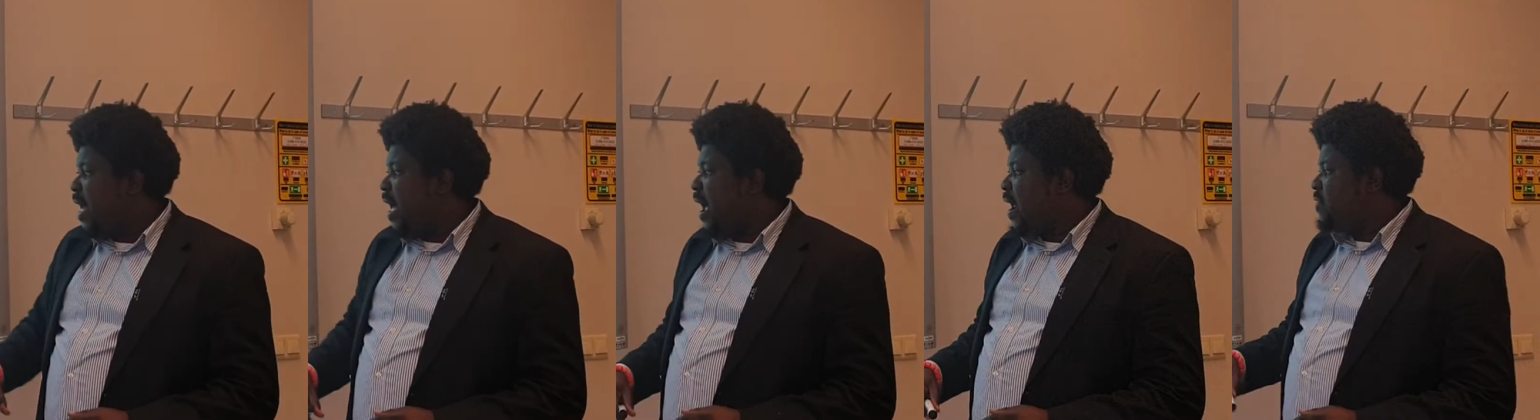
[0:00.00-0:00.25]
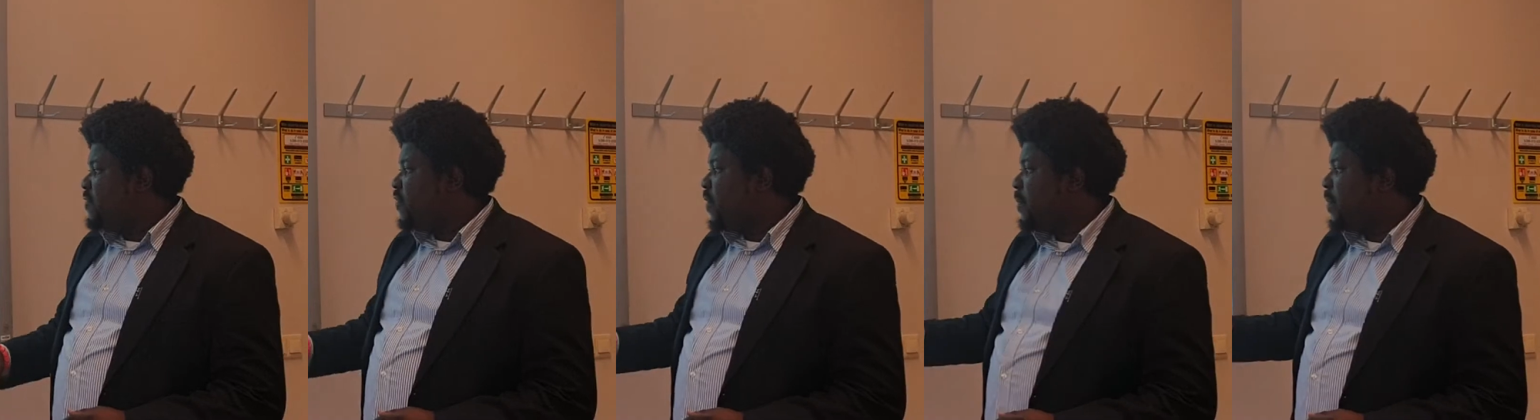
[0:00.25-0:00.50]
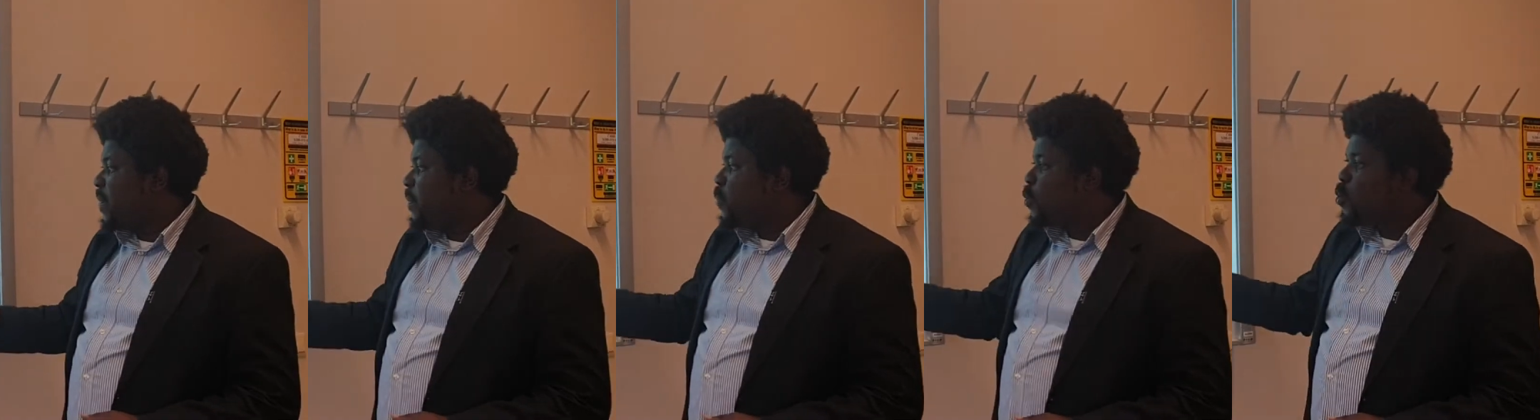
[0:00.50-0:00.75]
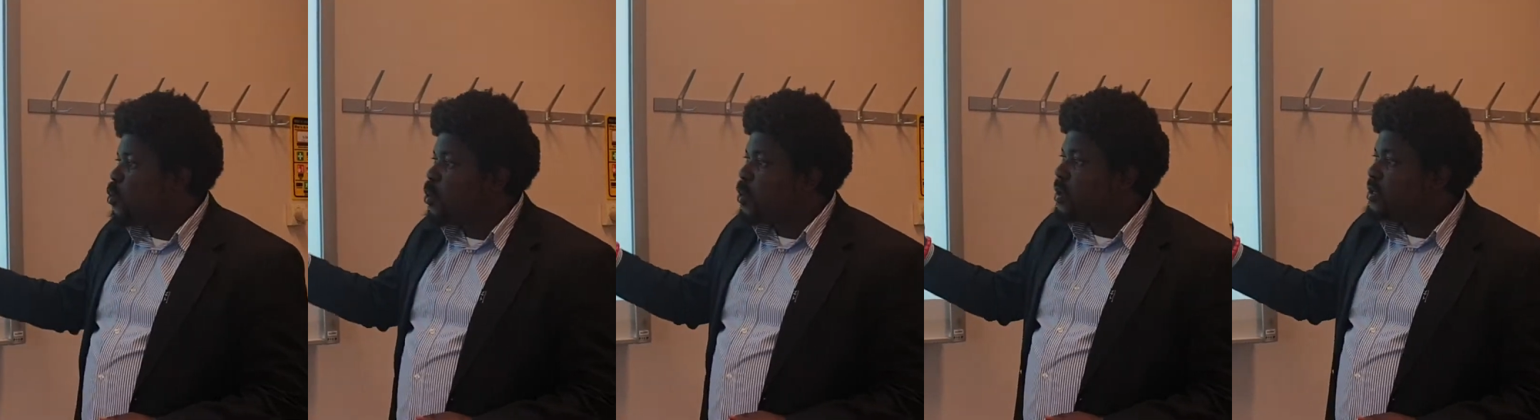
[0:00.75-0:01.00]
and for
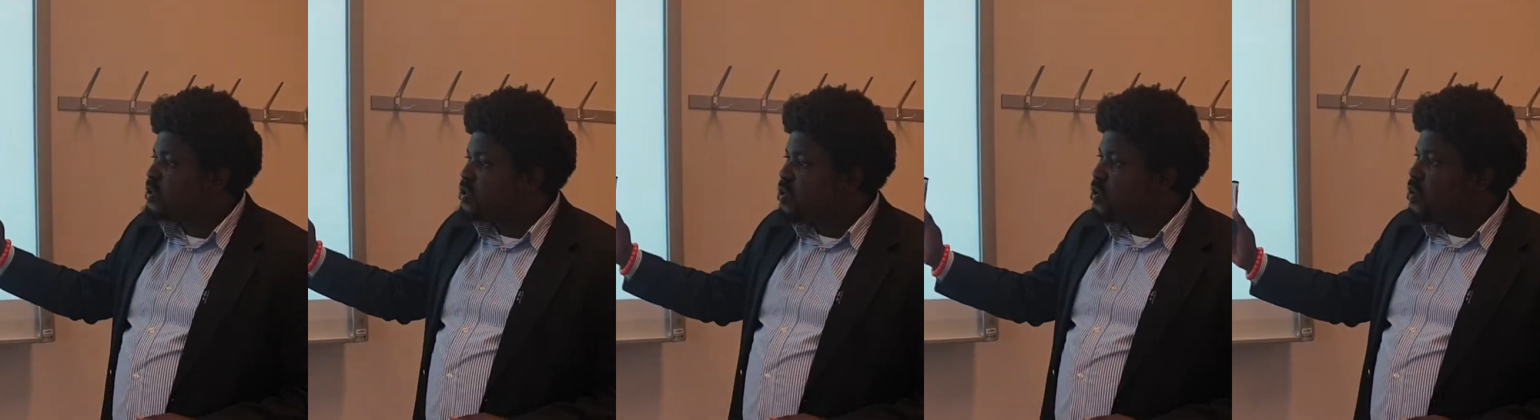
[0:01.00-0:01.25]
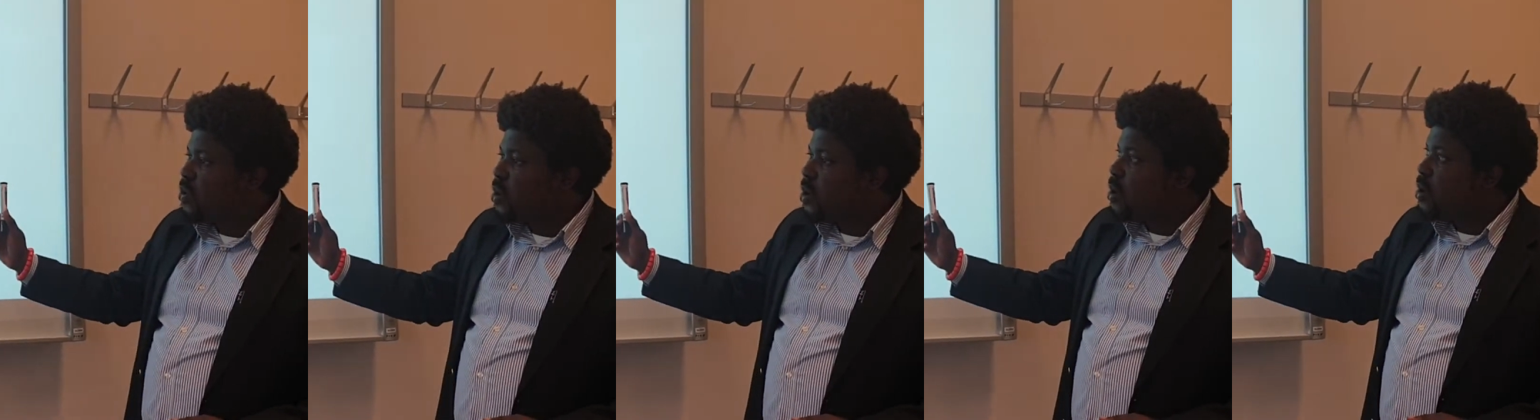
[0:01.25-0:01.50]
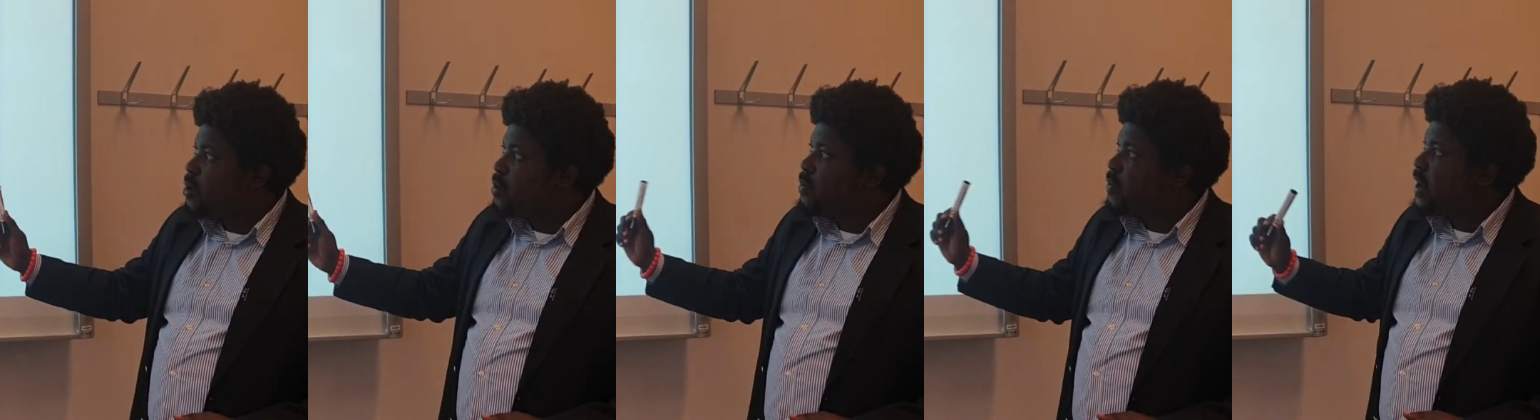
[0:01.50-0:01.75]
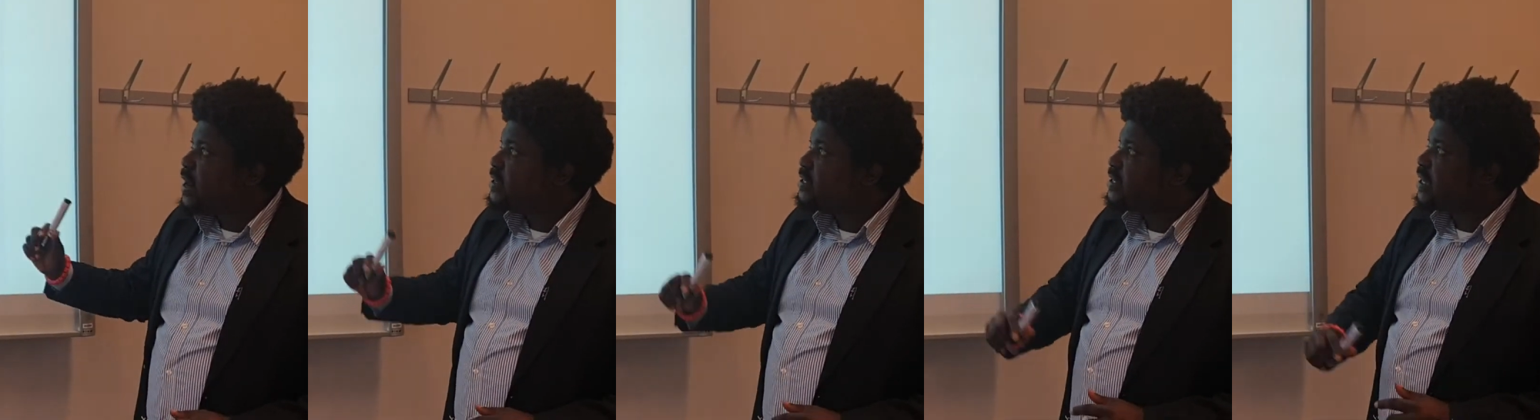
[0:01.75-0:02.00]
people who want to
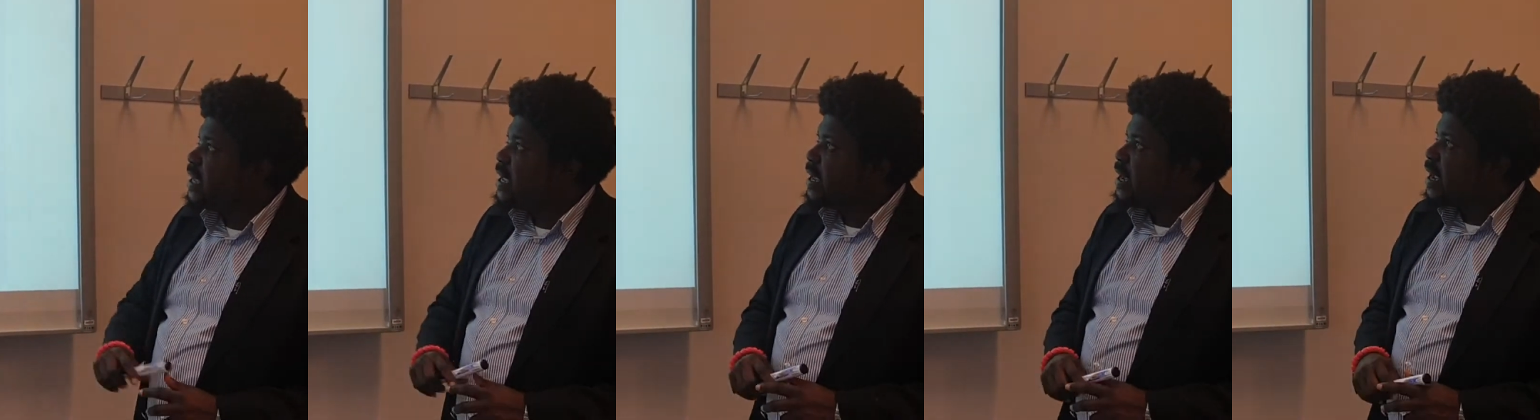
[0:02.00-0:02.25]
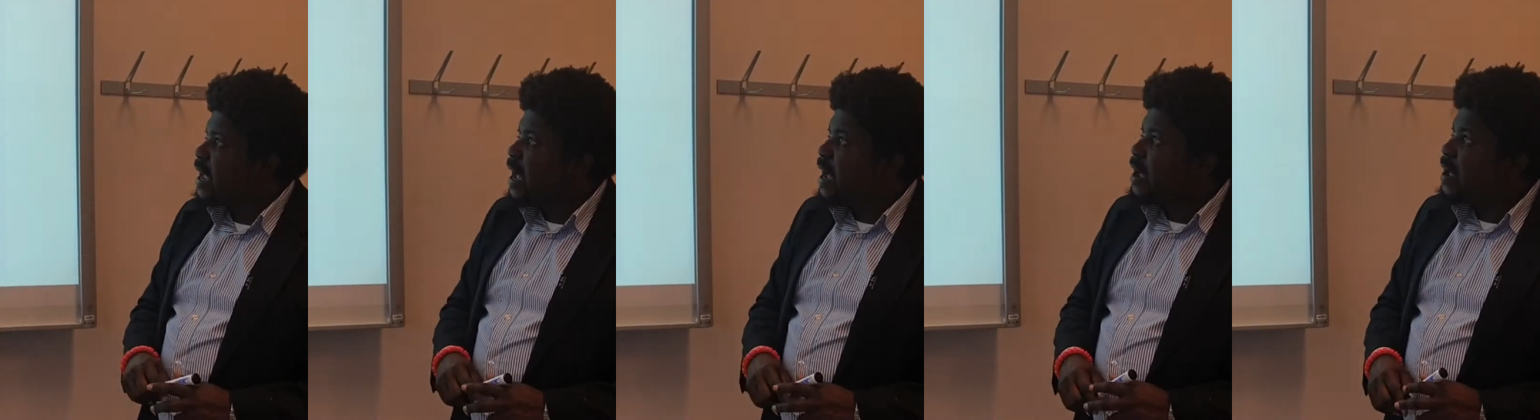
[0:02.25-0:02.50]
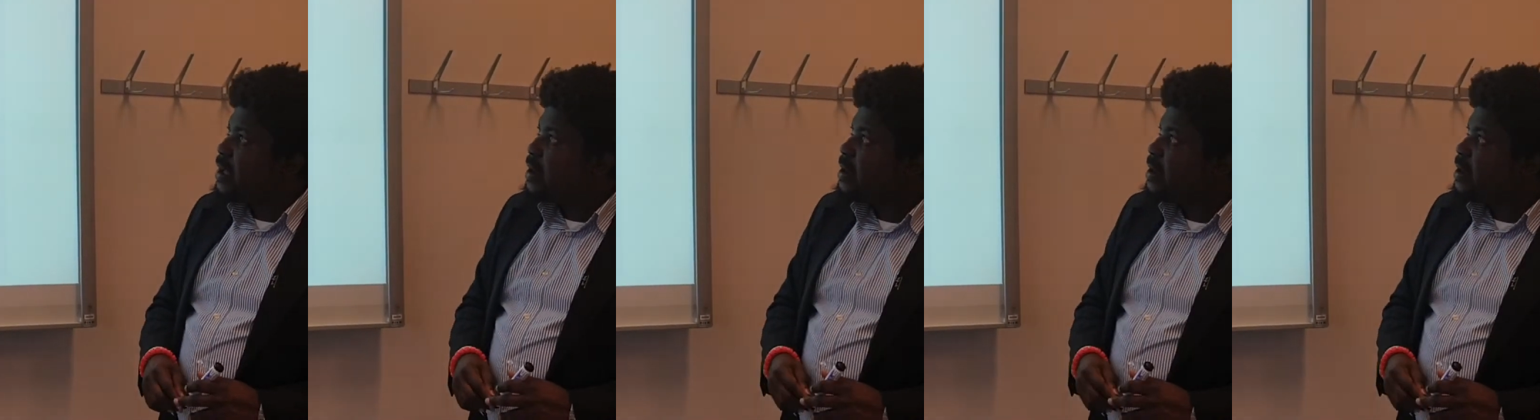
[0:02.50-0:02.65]
rent a car.